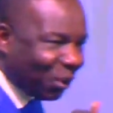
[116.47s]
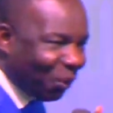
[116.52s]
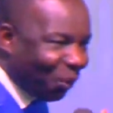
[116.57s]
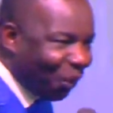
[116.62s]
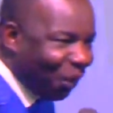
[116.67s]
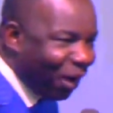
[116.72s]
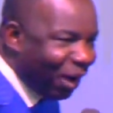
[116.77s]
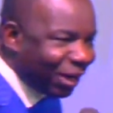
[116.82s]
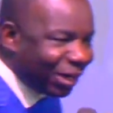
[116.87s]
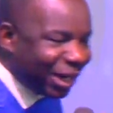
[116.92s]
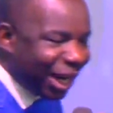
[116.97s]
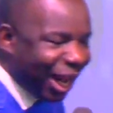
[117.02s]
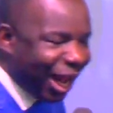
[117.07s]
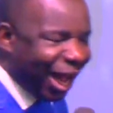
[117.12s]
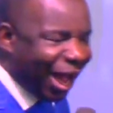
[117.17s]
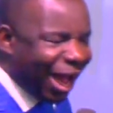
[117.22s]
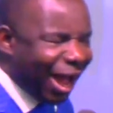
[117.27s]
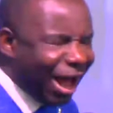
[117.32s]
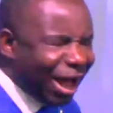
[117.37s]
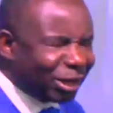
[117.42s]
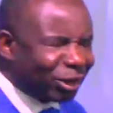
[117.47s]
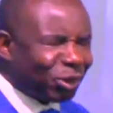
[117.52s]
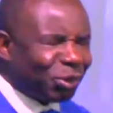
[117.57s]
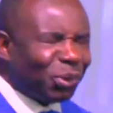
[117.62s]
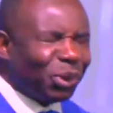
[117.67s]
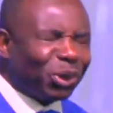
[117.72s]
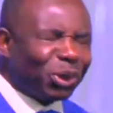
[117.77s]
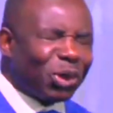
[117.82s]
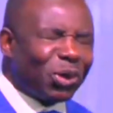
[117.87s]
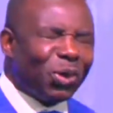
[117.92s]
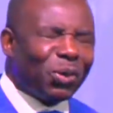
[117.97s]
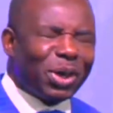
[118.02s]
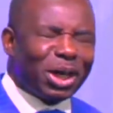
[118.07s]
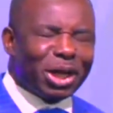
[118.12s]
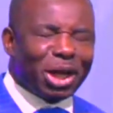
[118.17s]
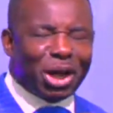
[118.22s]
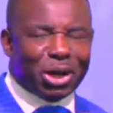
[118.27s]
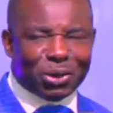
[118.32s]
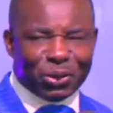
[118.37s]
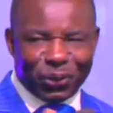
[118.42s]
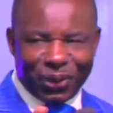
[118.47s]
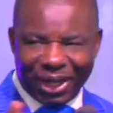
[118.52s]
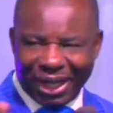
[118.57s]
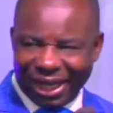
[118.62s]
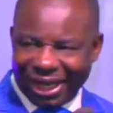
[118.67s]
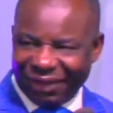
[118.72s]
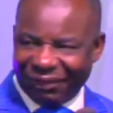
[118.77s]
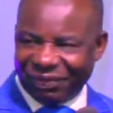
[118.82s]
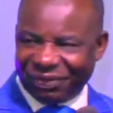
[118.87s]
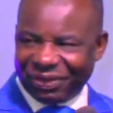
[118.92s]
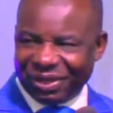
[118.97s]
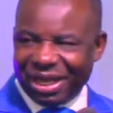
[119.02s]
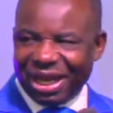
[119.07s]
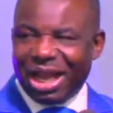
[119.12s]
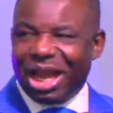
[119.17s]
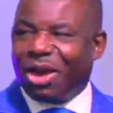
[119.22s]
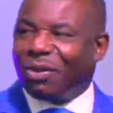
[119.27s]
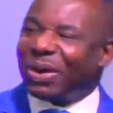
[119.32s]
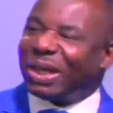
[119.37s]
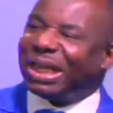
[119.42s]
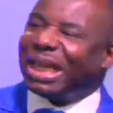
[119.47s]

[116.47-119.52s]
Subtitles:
one act will go a long way. Well,